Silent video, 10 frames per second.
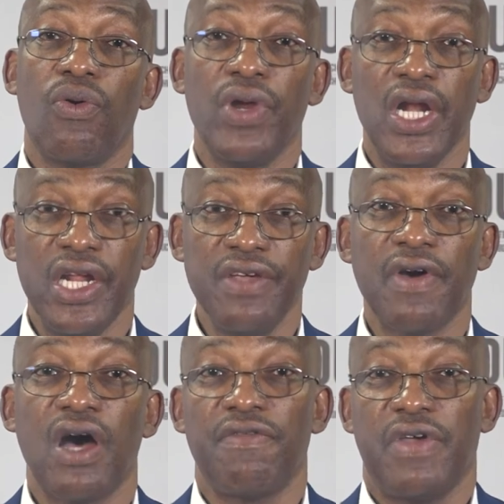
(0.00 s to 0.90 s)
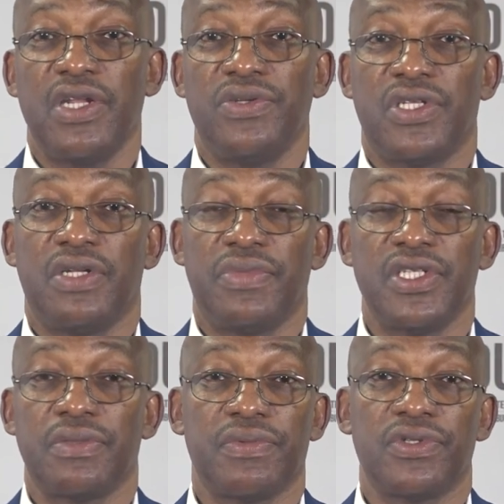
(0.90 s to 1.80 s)
we live our values and
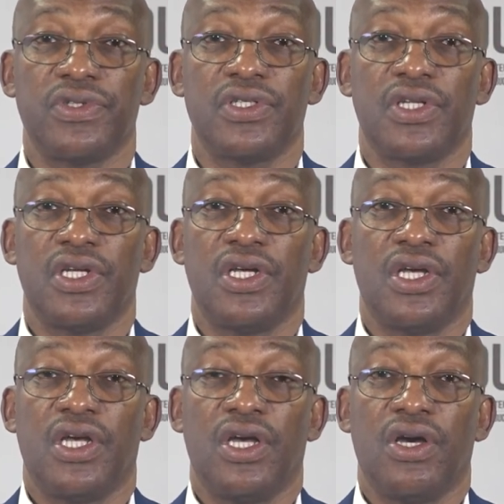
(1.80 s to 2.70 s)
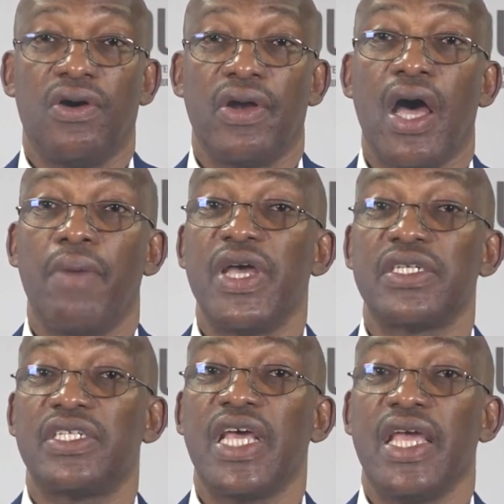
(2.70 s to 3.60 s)
principles on our
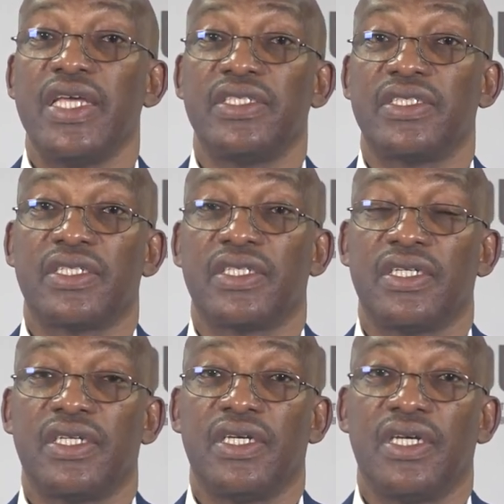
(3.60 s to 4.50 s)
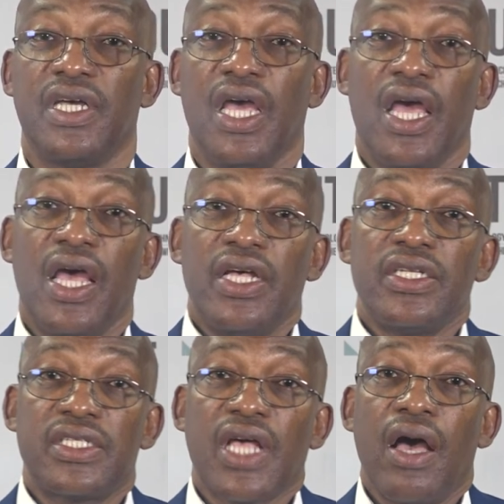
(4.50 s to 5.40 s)
best days.
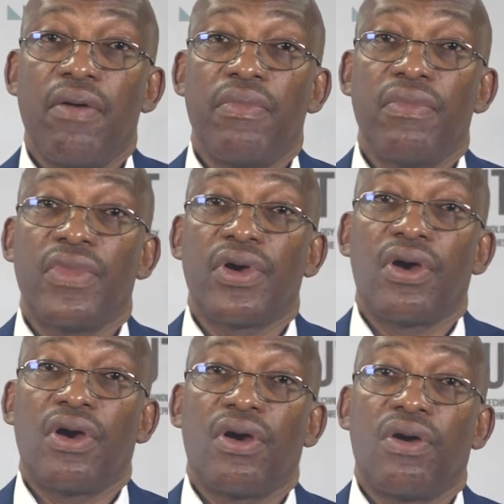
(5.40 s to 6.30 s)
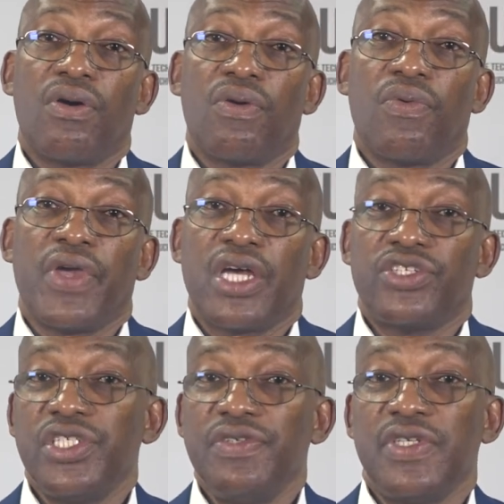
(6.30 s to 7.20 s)
Some we
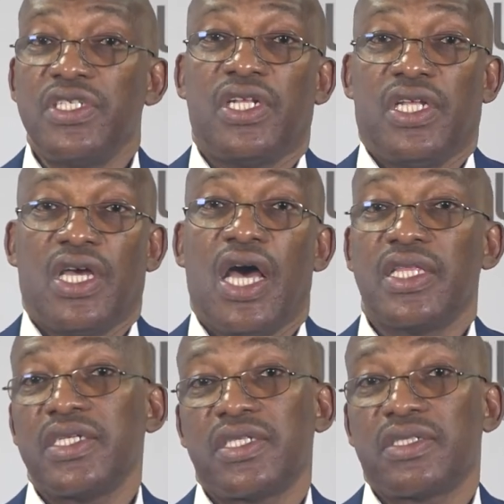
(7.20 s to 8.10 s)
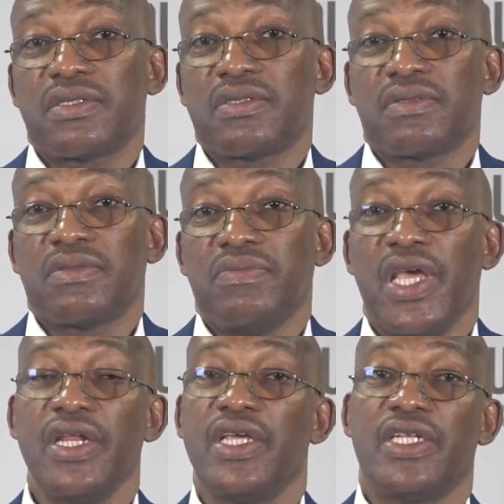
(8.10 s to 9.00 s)
achieve easily, others
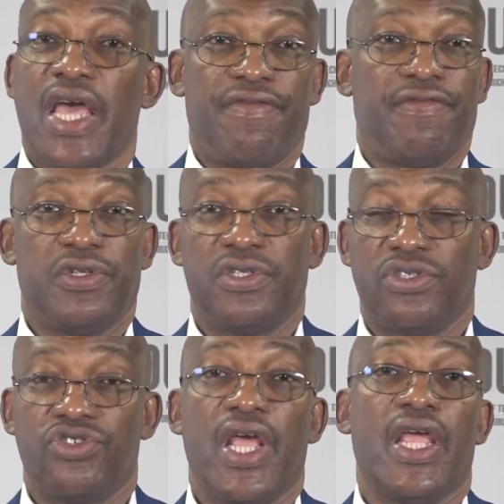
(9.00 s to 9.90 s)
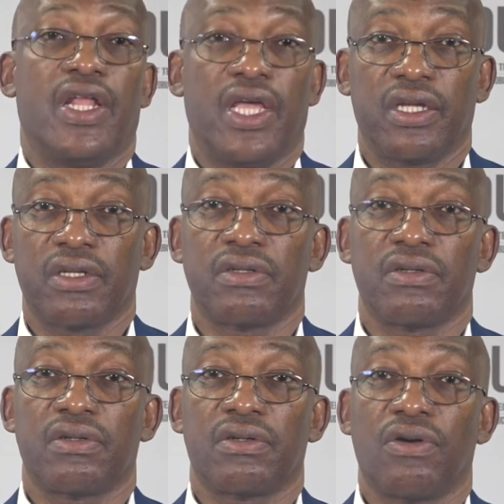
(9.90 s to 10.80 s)
may need effort, training,
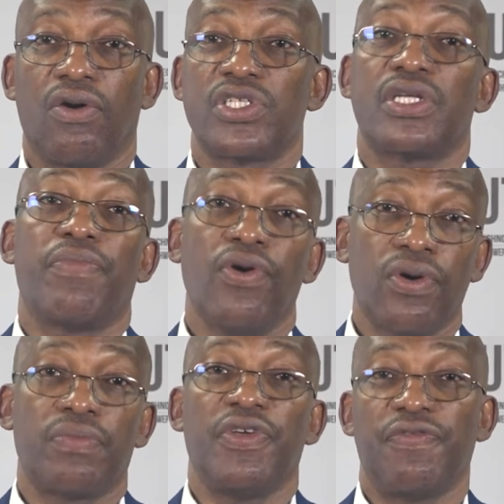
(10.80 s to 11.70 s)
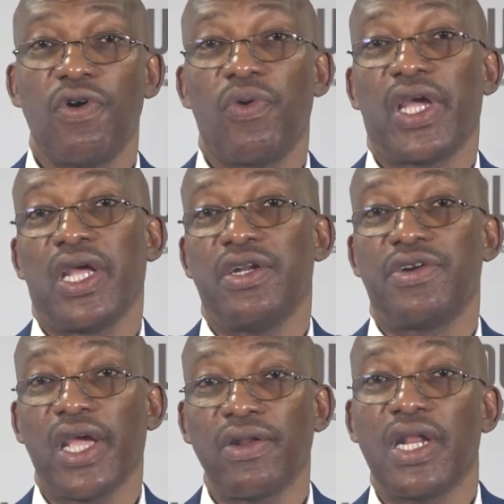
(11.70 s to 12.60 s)
or support before we can
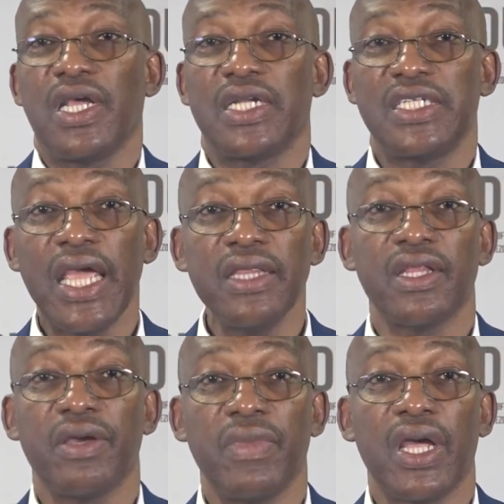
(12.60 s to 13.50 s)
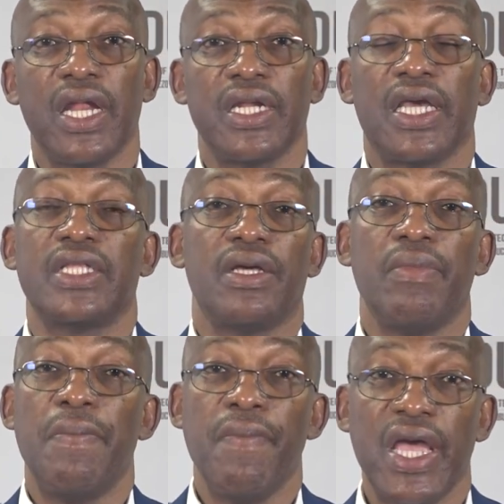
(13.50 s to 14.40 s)
regularly attain them and get them
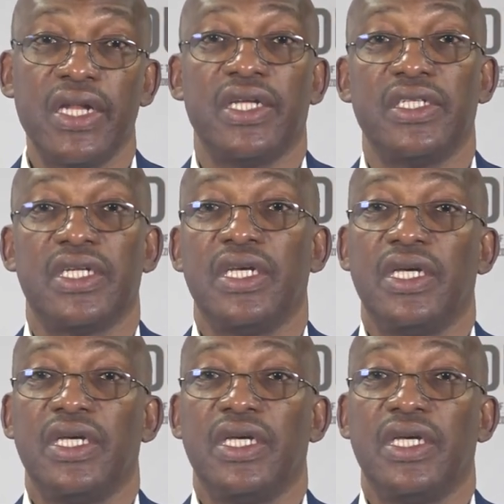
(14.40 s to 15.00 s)
embedded,